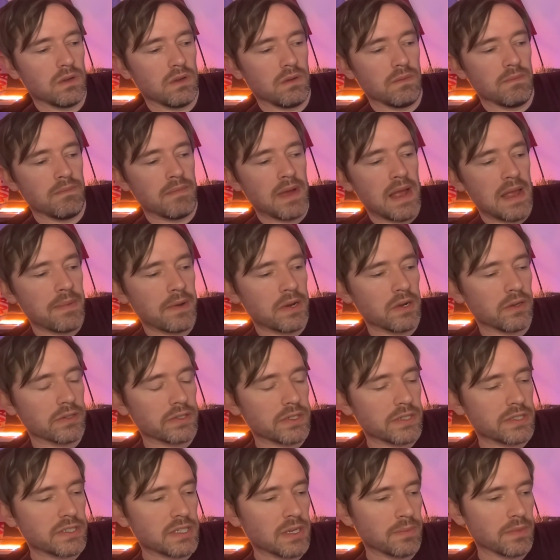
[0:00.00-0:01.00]
maybe not
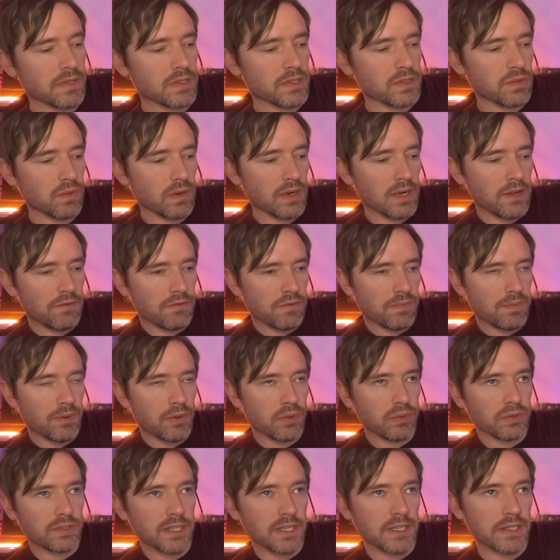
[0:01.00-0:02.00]
dissimilar to what
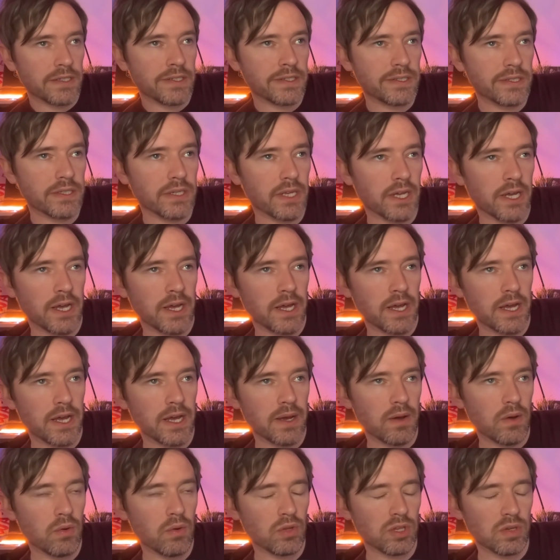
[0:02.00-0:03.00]
Liverpool did
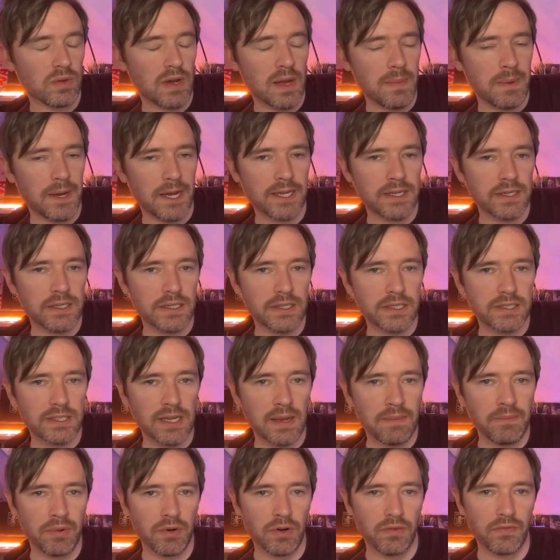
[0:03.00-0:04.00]
all the way back in
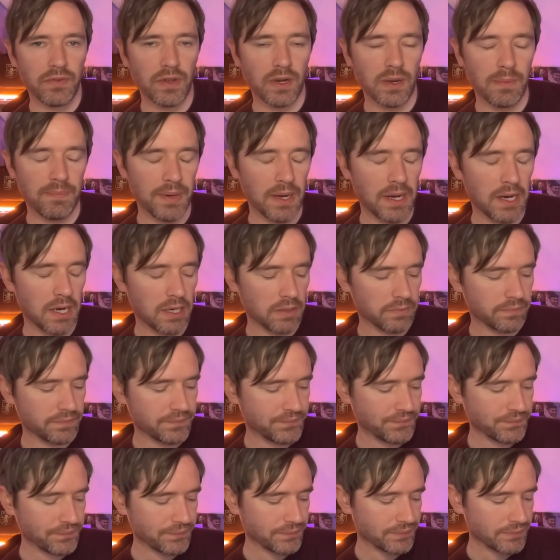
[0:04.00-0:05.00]
December at Villa Park,
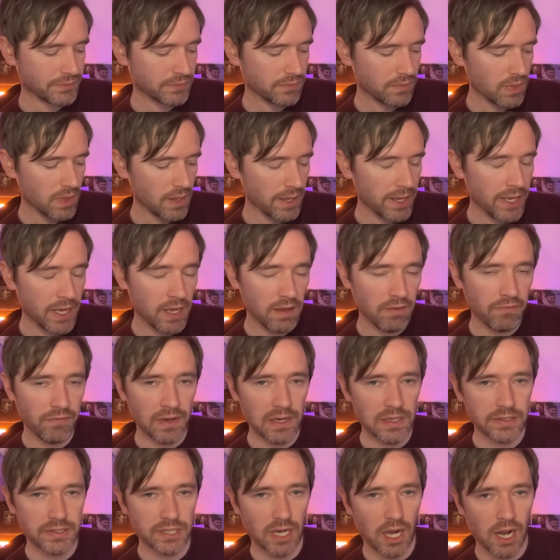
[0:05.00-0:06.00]
hit
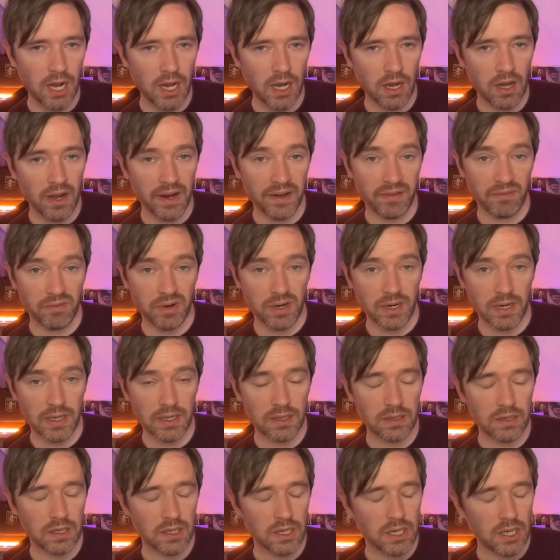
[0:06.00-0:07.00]
Villa's high line,
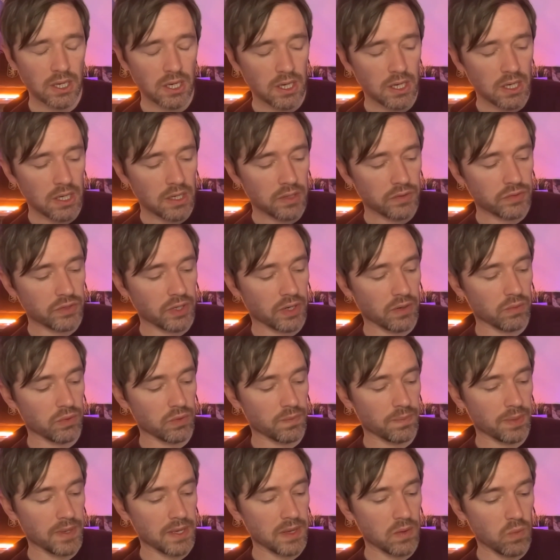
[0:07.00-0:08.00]
really. So it
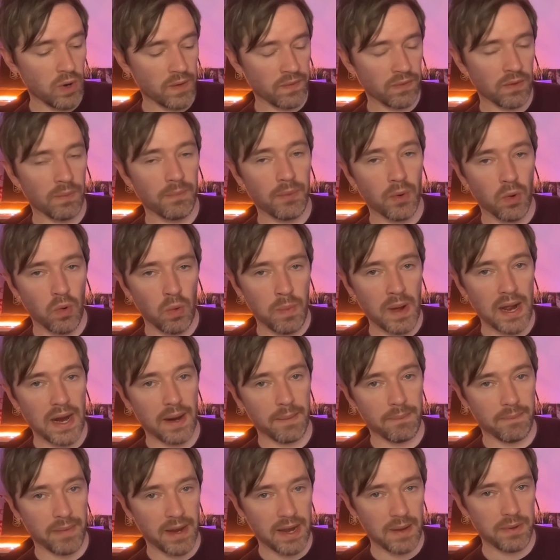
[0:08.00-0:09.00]
would be win the ball
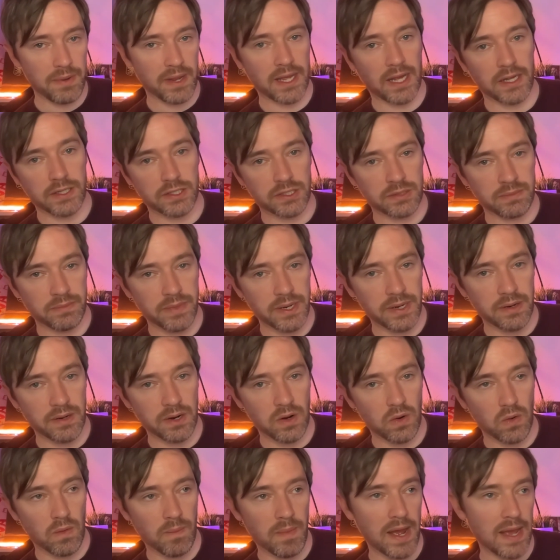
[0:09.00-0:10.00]
back, maybe
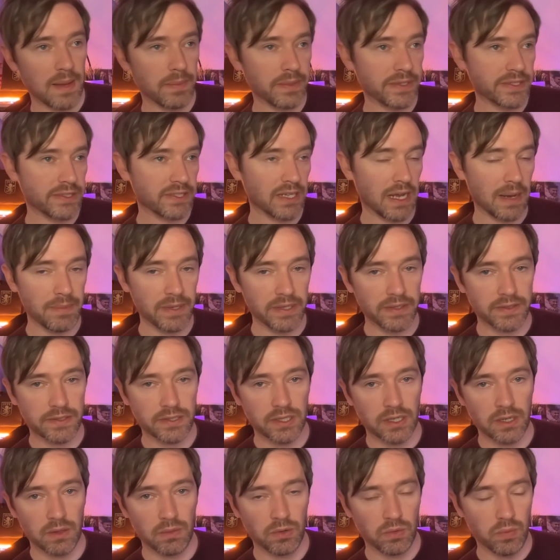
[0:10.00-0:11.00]
Casemiro or maybe
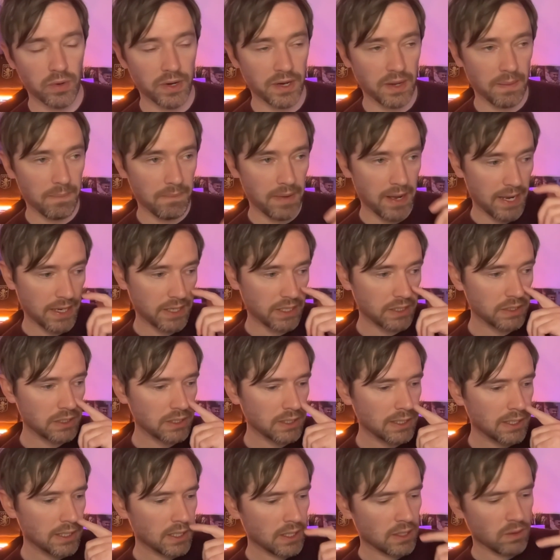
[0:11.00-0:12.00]
Sabitzer would win it back,
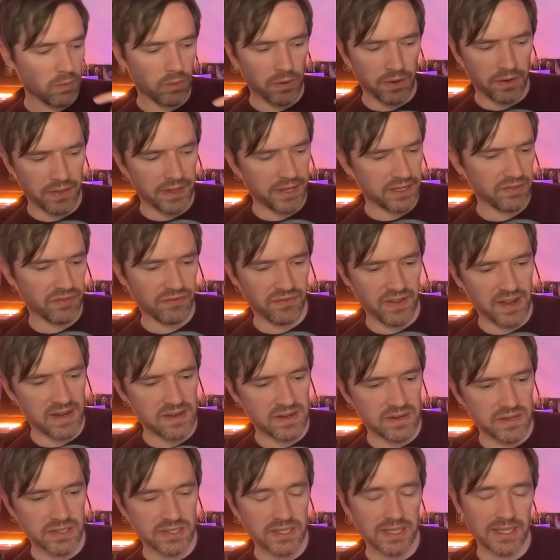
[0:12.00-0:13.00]
one of their
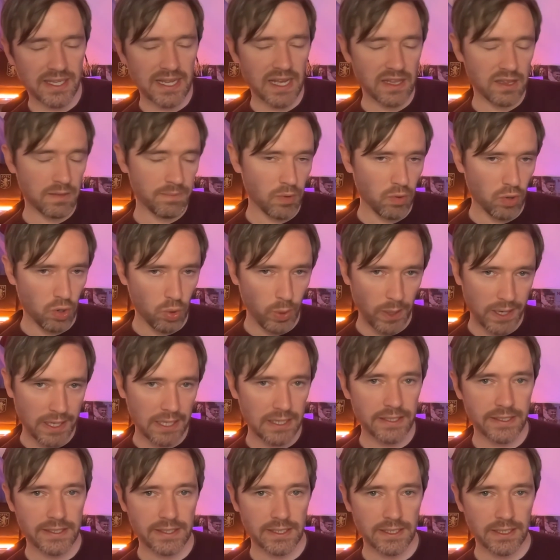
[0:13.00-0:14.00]
defenders, get the ball
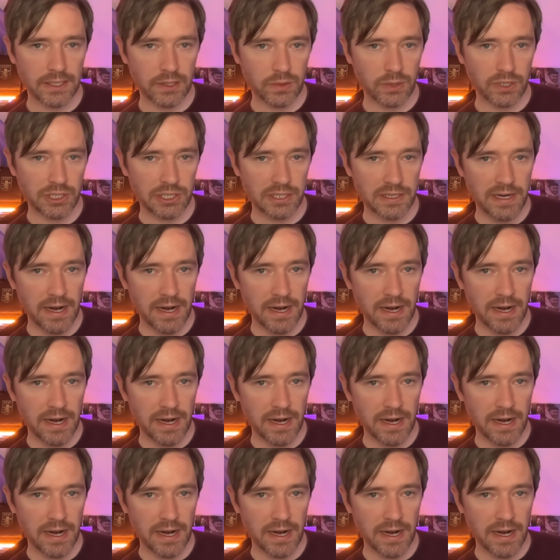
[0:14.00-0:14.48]
quickly to Christian